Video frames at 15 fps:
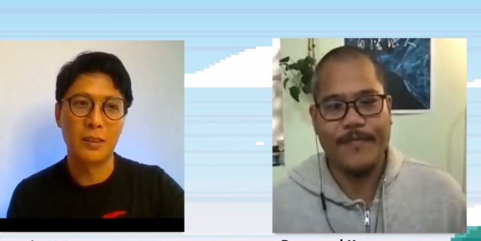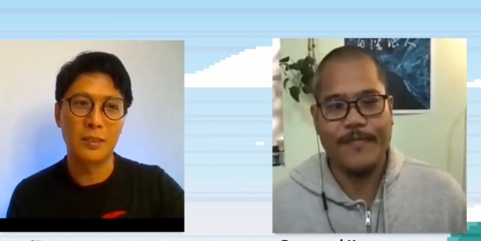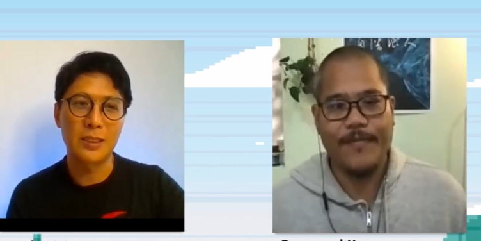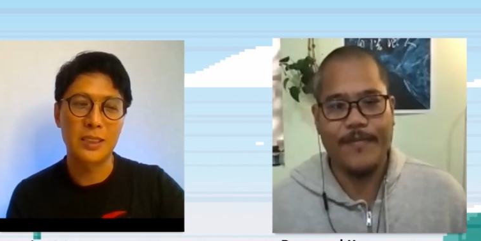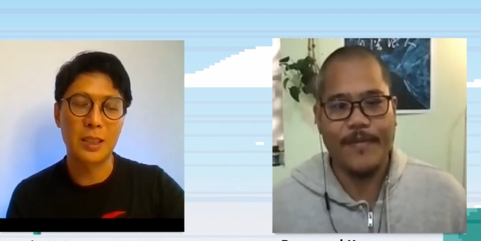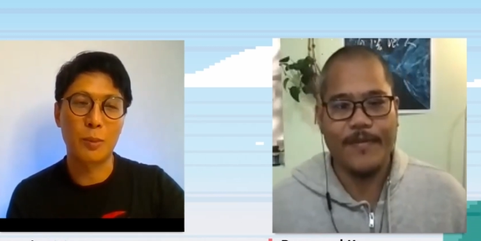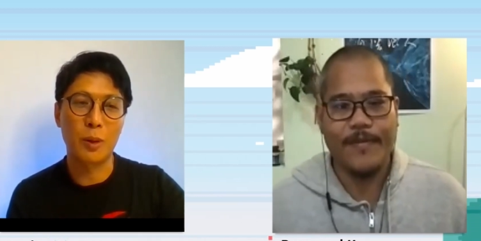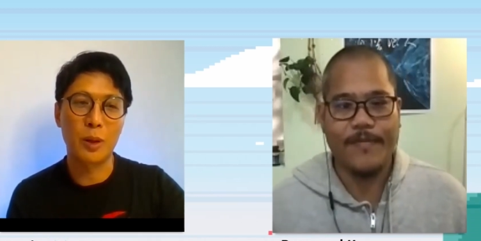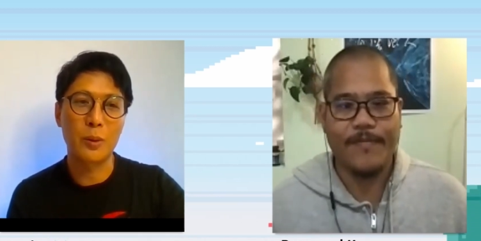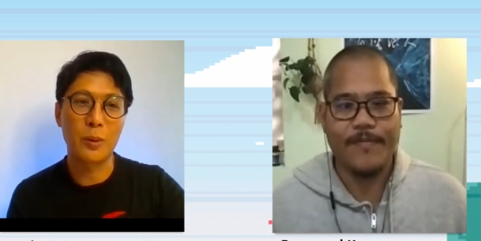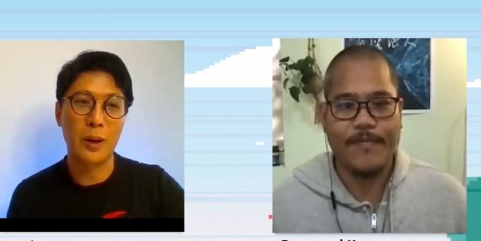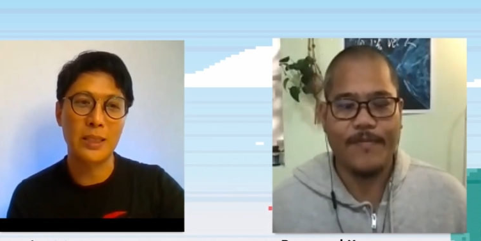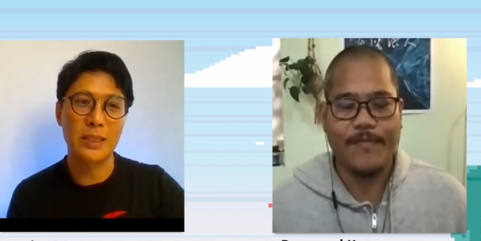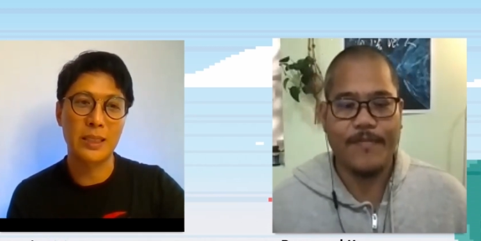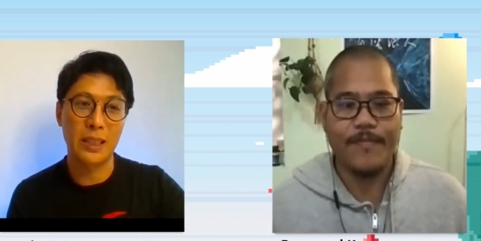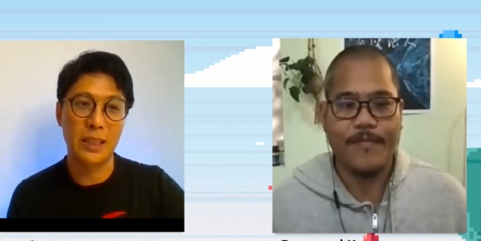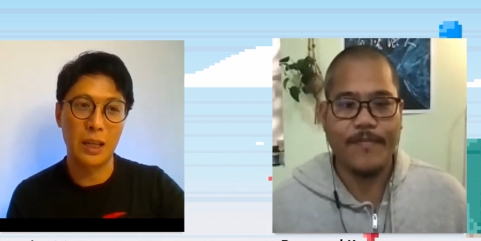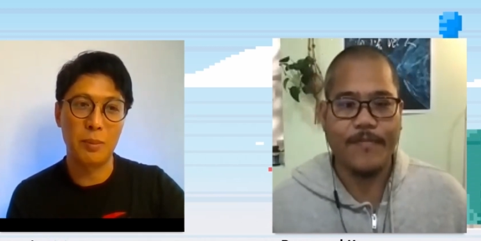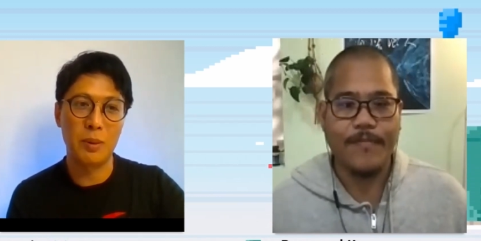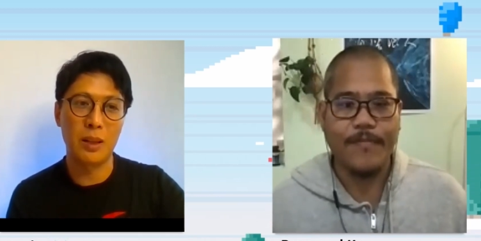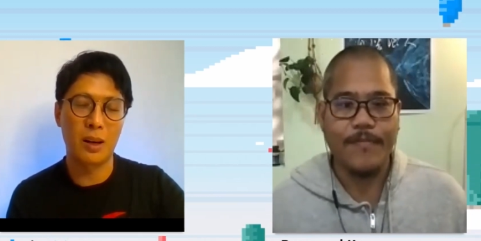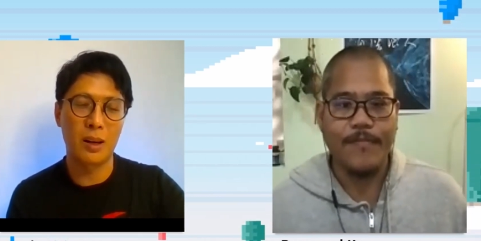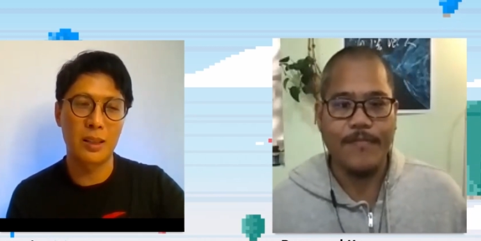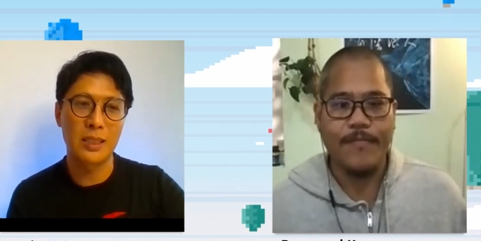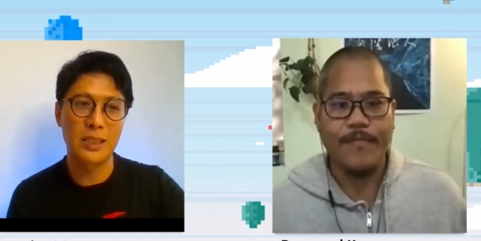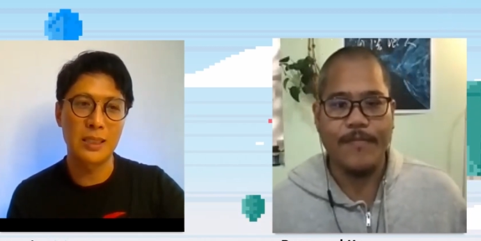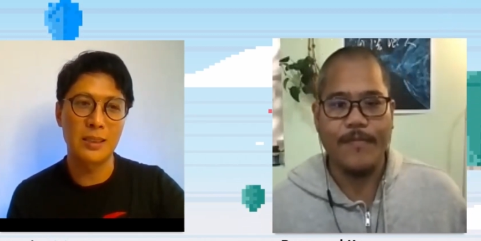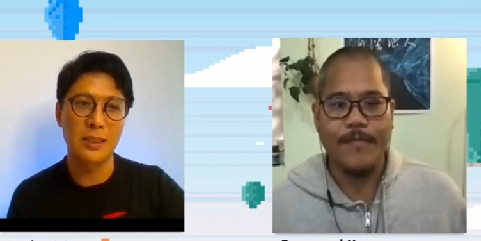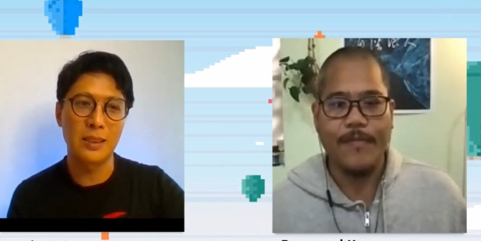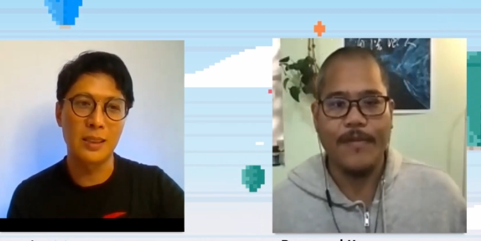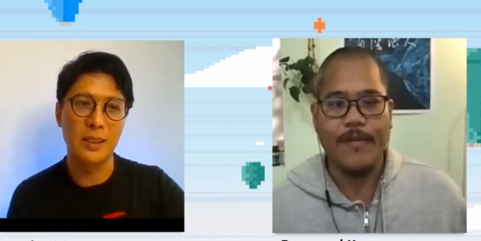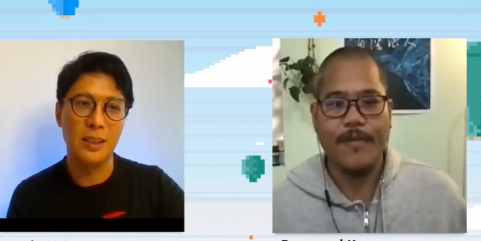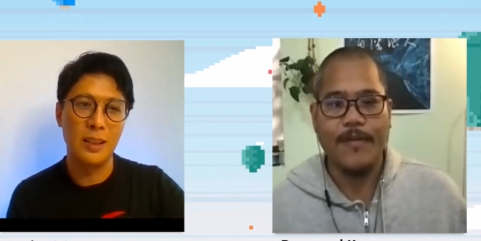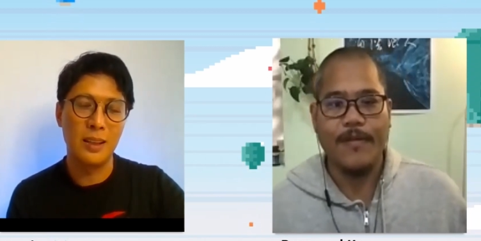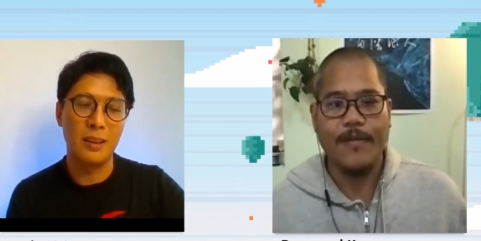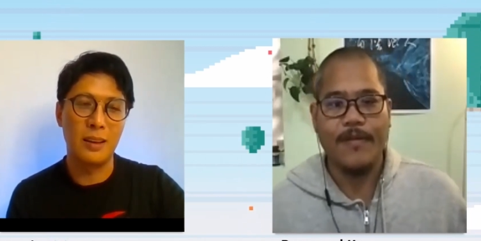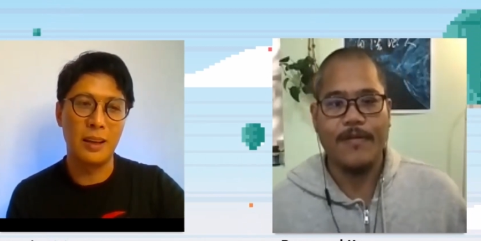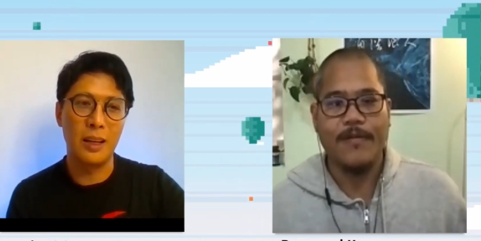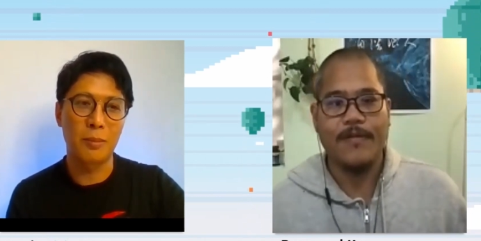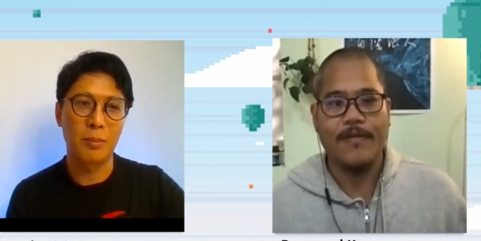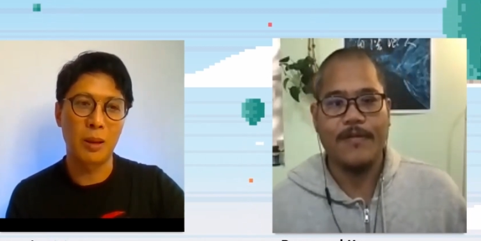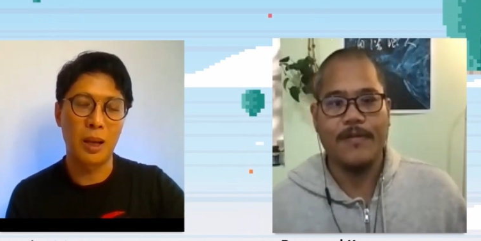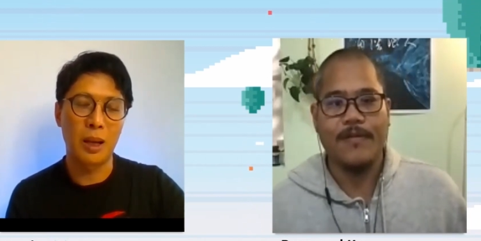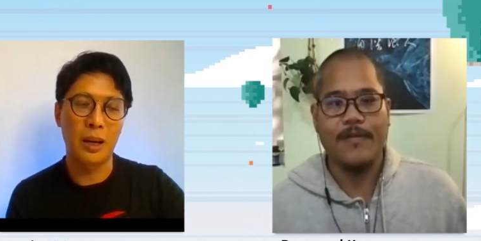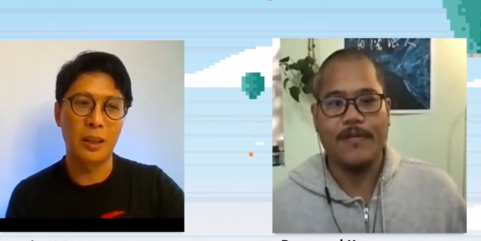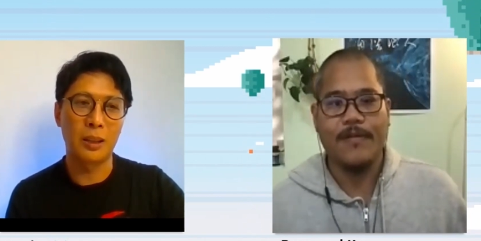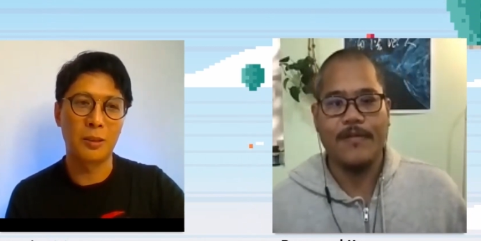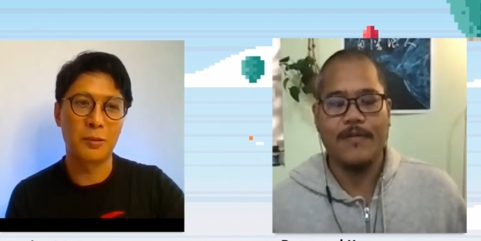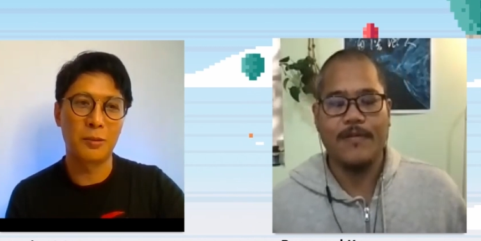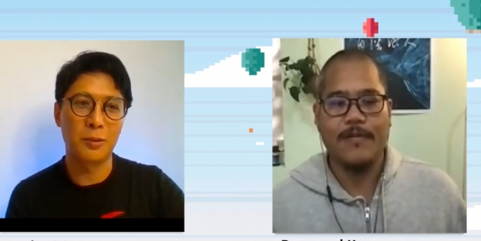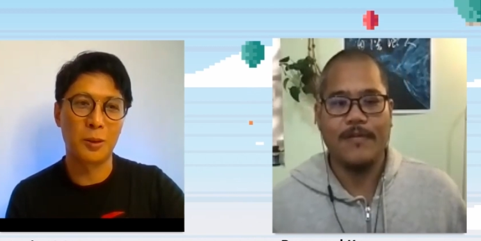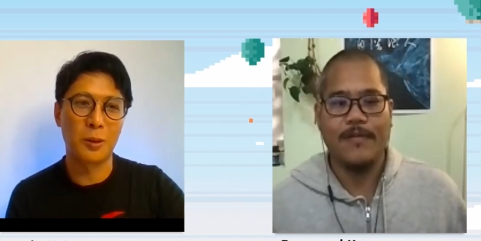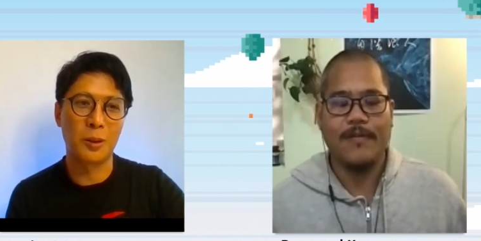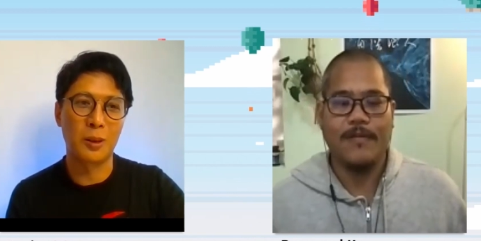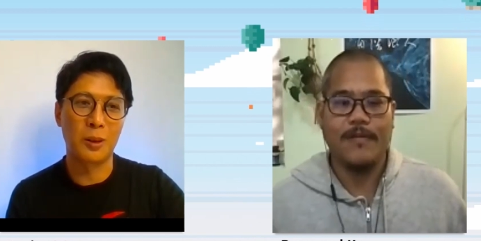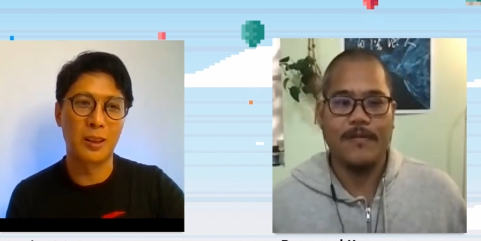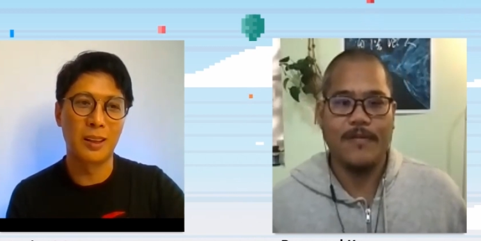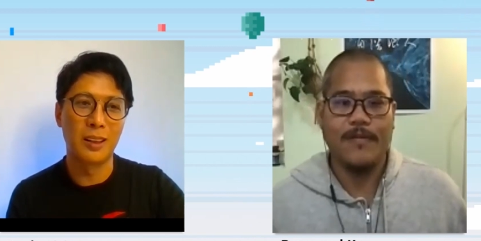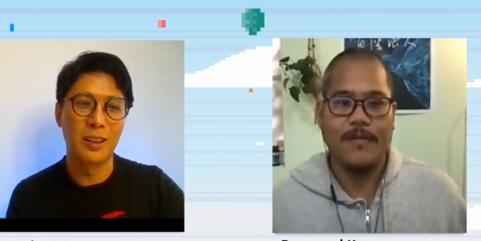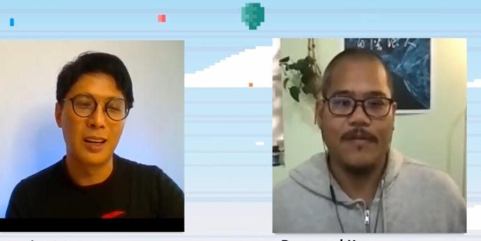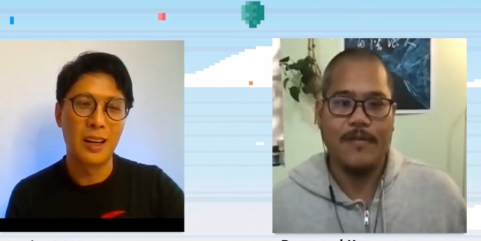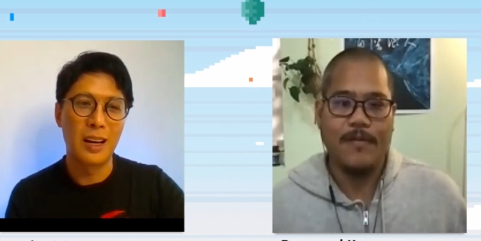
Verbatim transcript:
Speaker 1: someone who has an APRC, then applying for